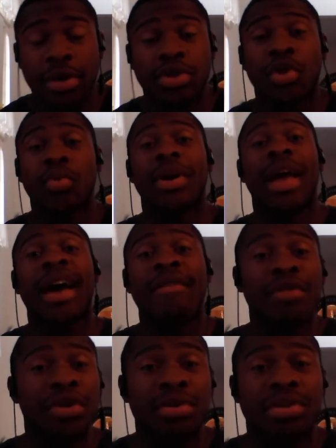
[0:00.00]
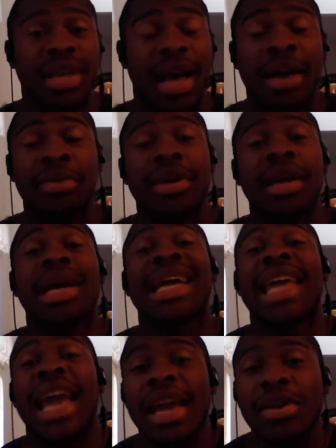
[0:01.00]
So whatever you say, I don't care.
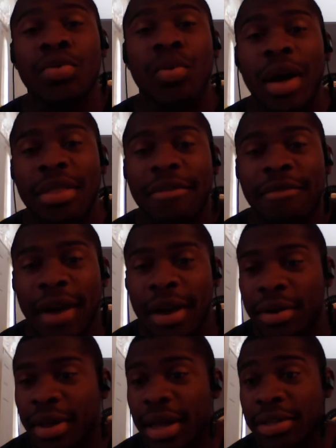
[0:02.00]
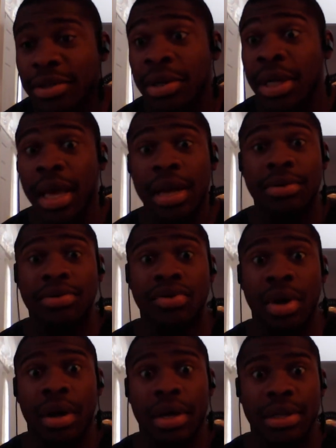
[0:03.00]
Akainu won the fight, okay? So Akainu's
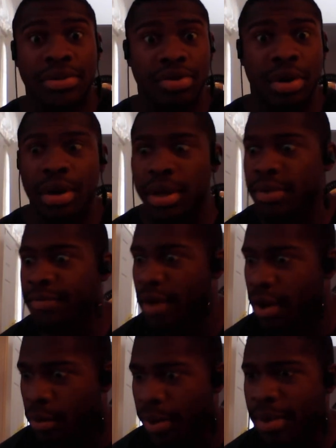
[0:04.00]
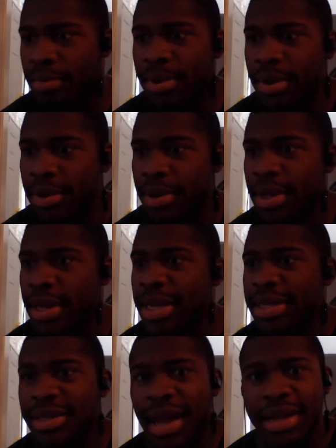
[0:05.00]
strong. He's strong. He fought Whitebeard.
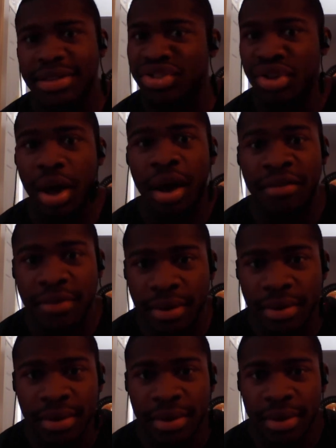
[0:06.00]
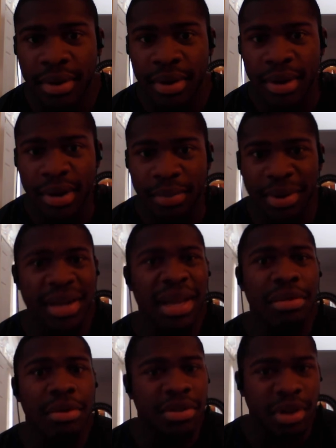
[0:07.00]
He's not soft. But
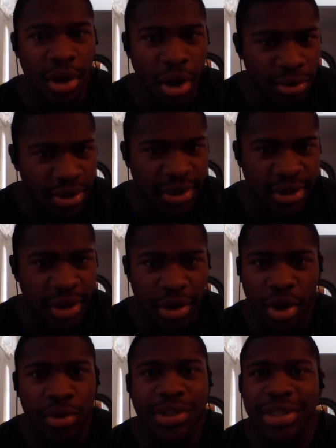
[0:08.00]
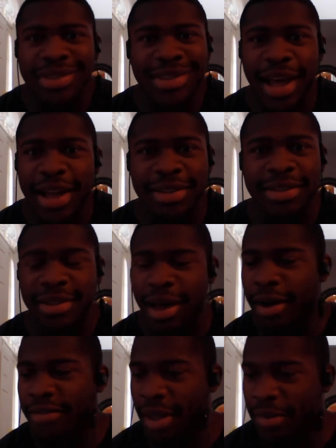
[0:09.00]
neither is a Koji. A Koji is not
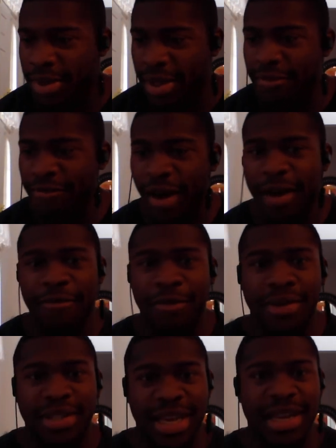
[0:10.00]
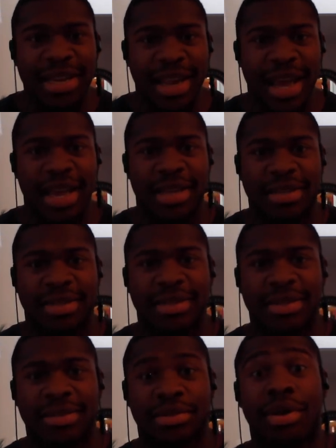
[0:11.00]
soft. I mean, they fought for 10
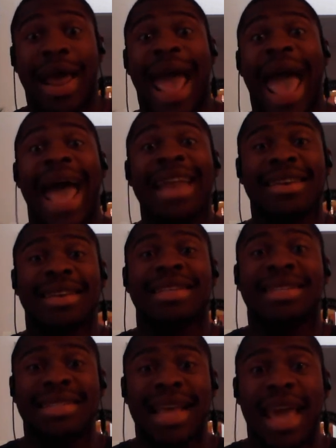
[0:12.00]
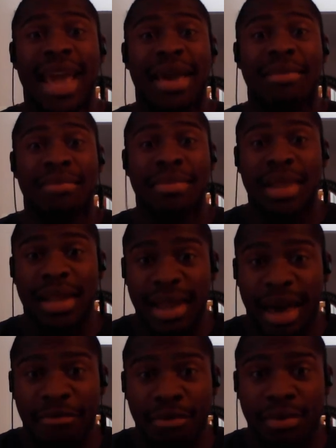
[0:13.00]
days. They're at the same
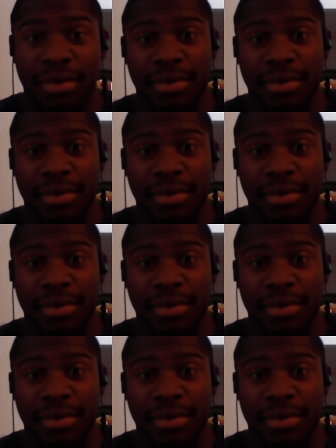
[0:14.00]
level.